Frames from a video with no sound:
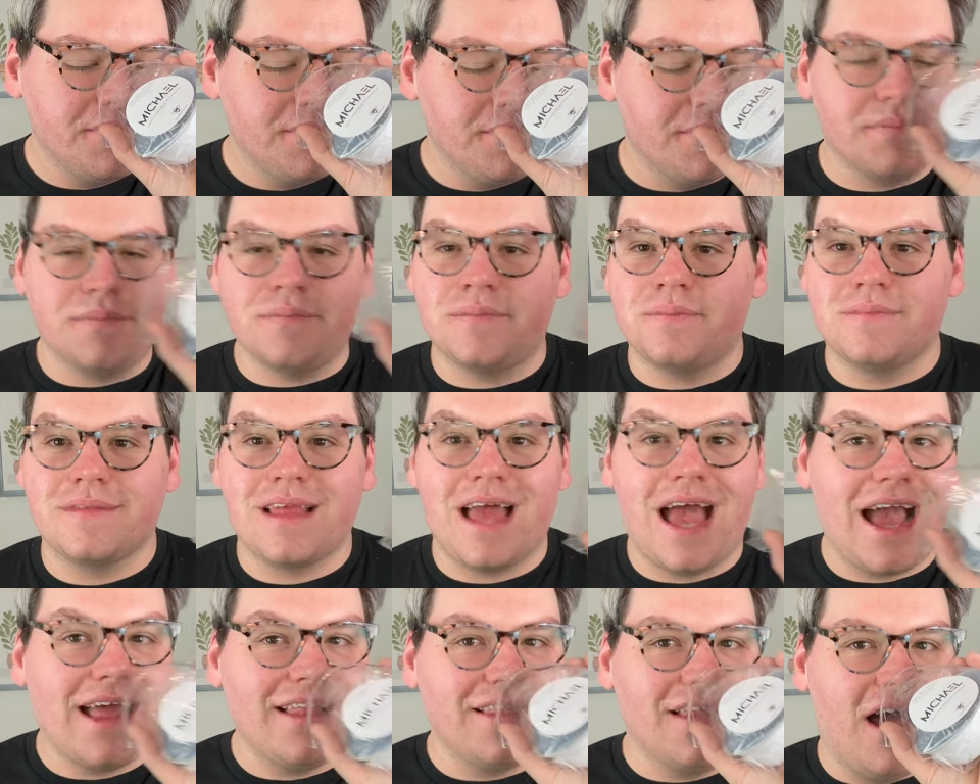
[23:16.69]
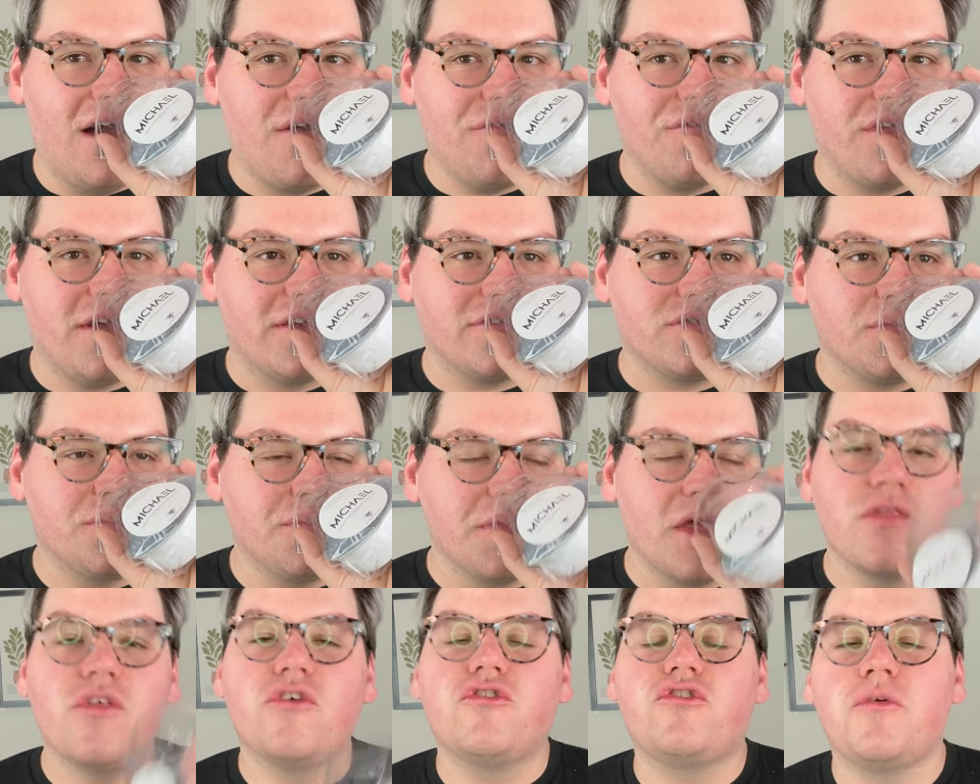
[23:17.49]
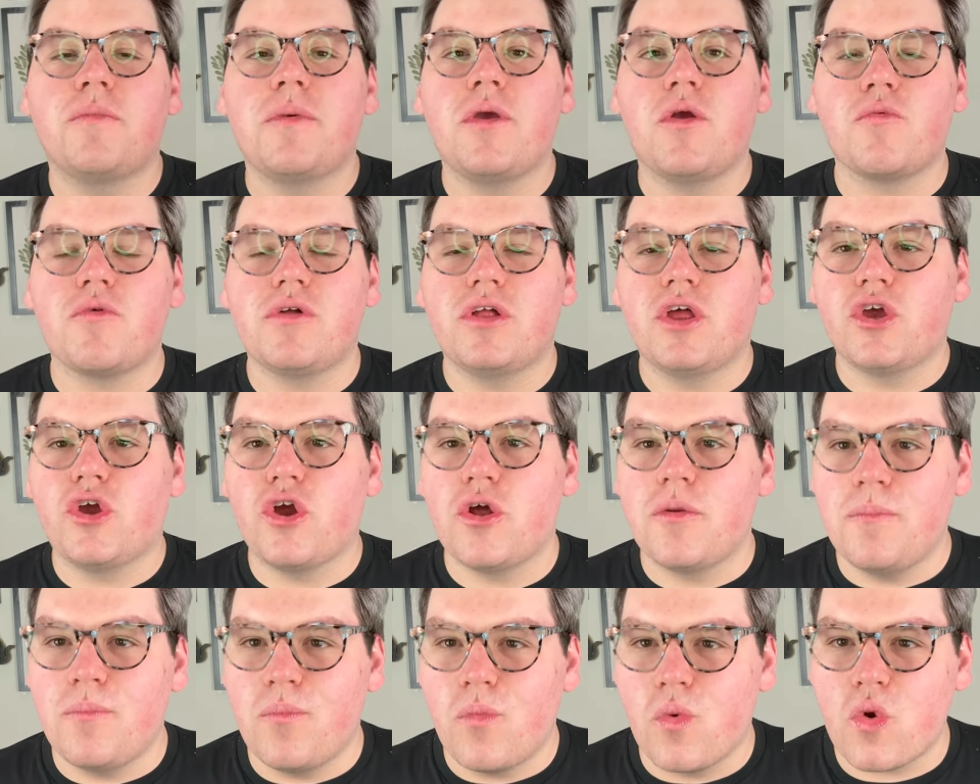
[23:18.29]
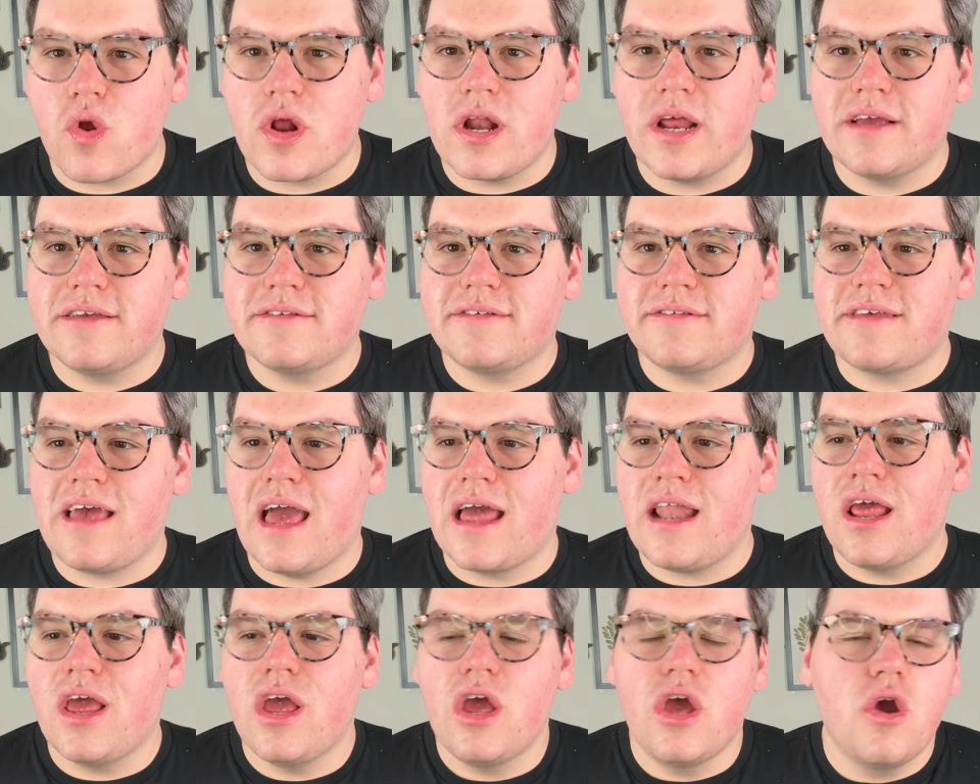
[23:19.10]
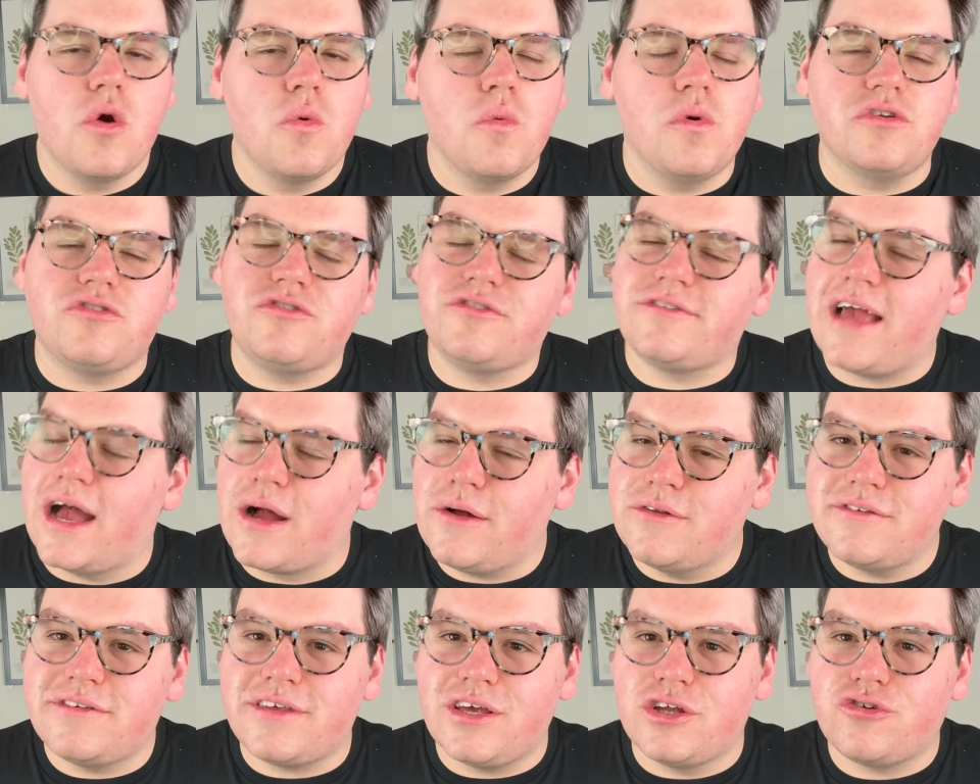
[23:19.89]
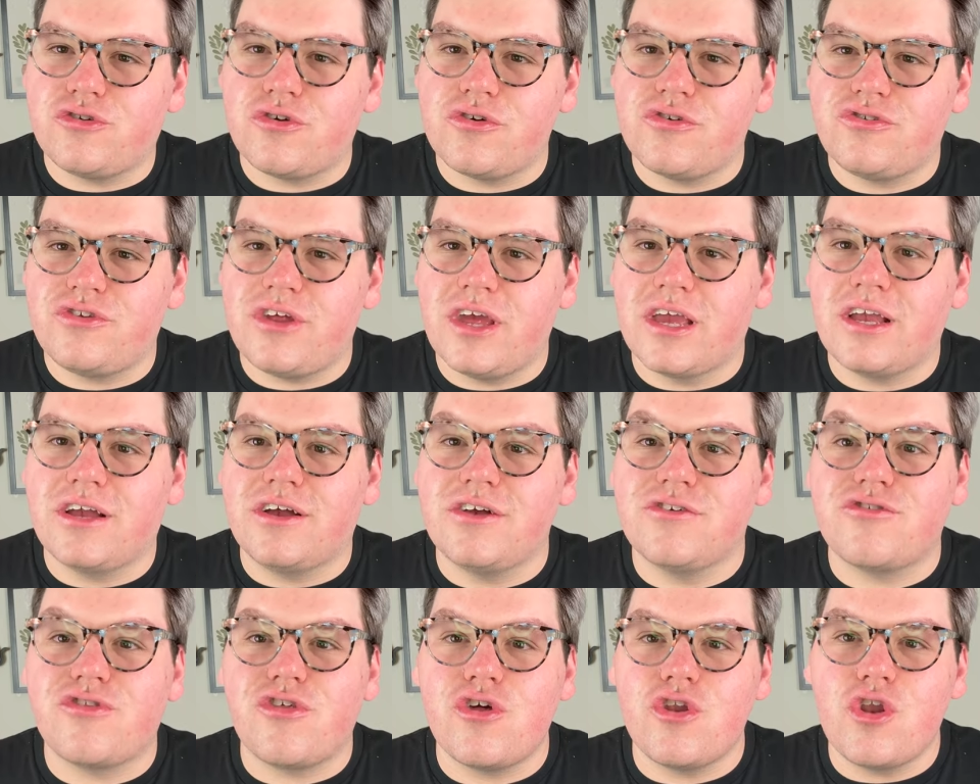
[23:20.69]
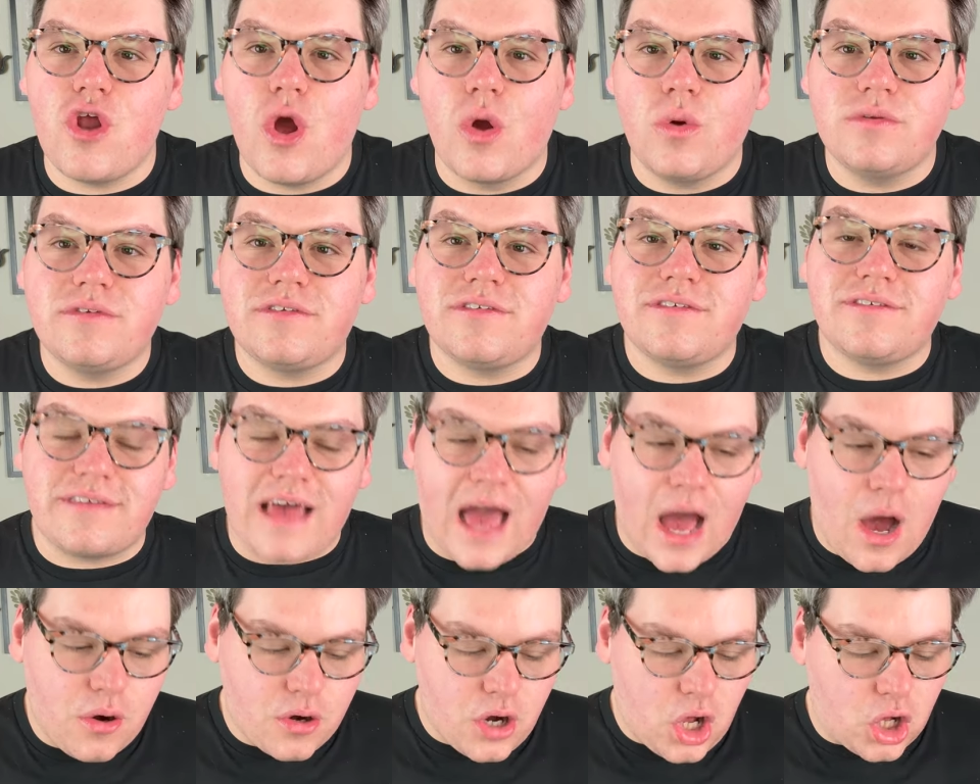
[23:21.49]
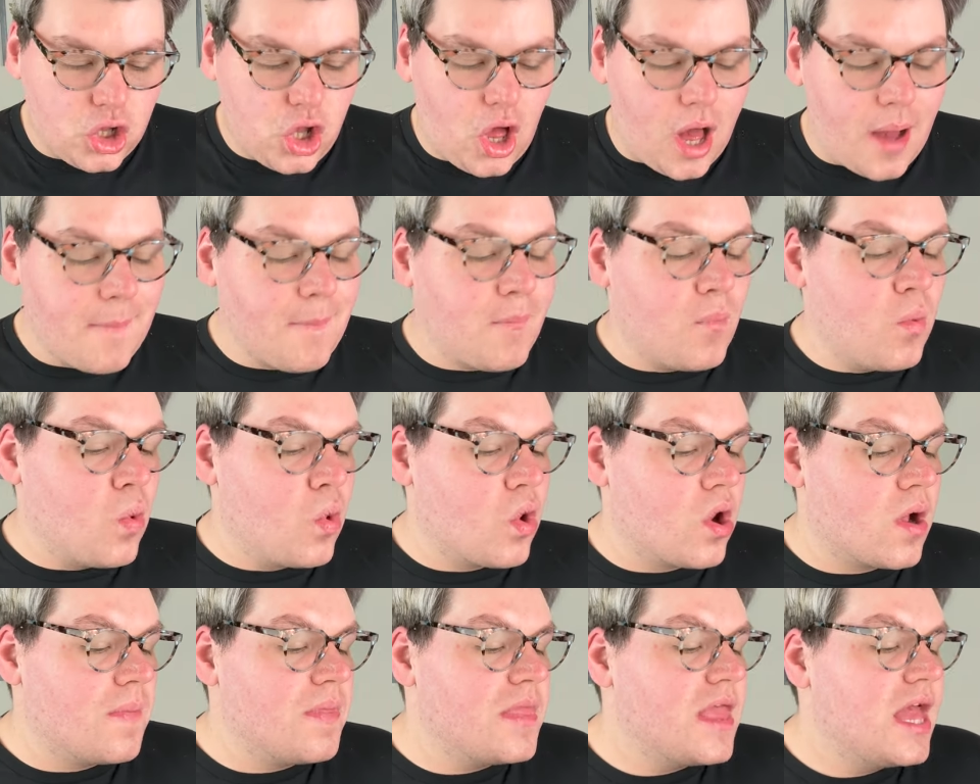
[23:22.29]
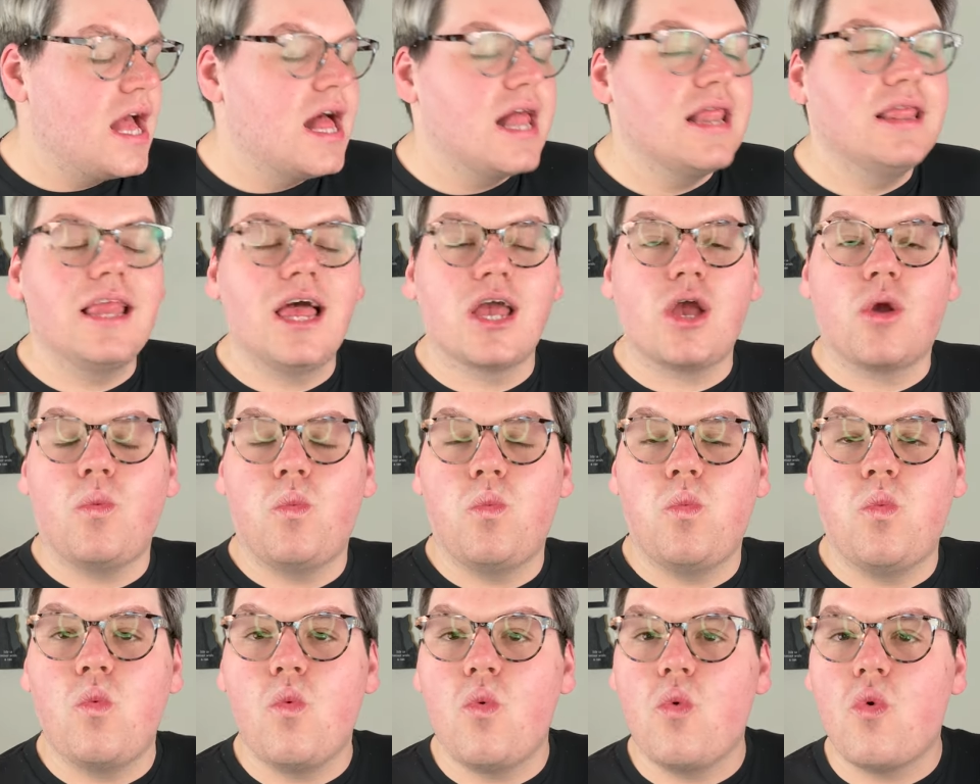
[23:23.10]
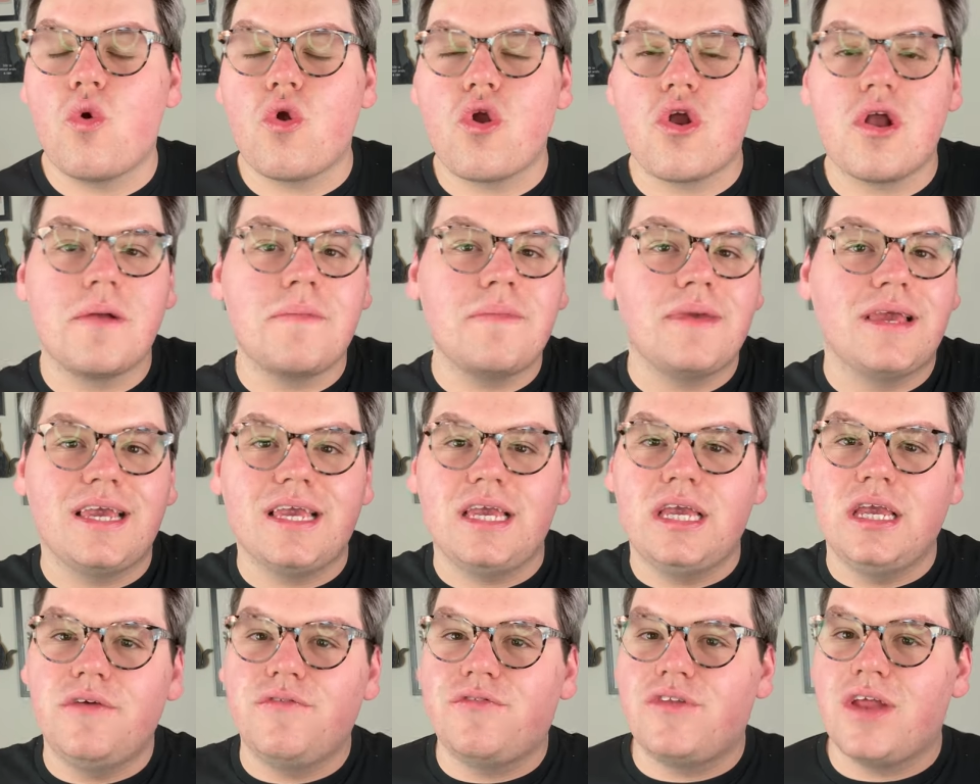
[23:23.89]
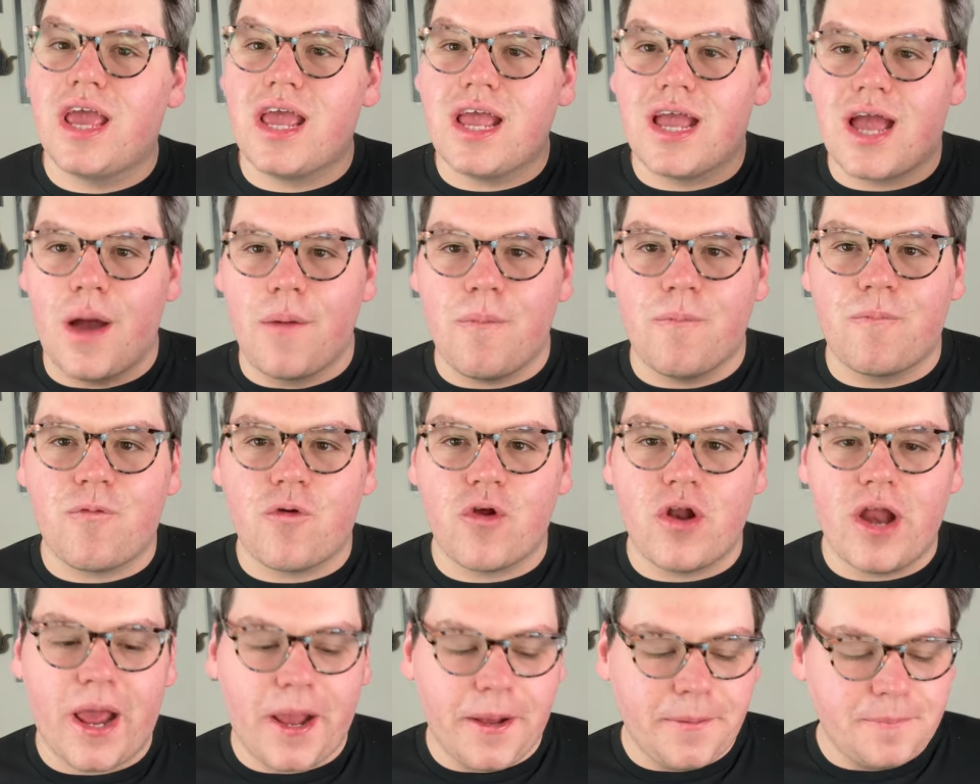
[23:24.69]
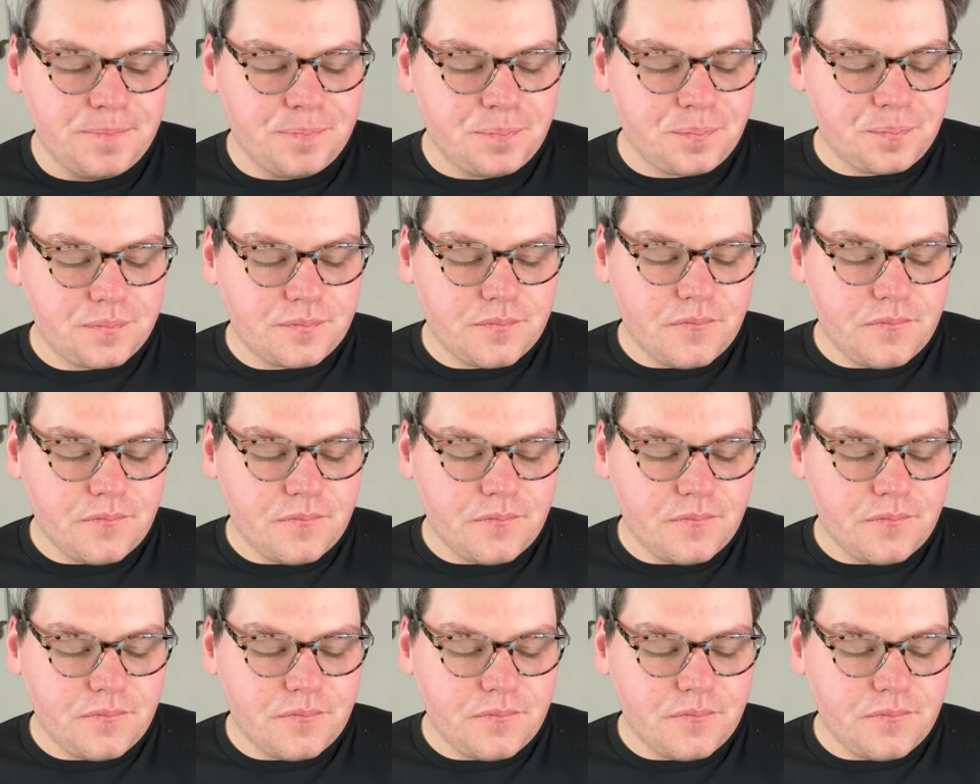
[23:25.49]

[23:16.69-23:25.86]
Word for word: Mm, I love this. This will be a really good morning scent, which sounds interesting because the notes sound a lot more like warm, evening, comforting.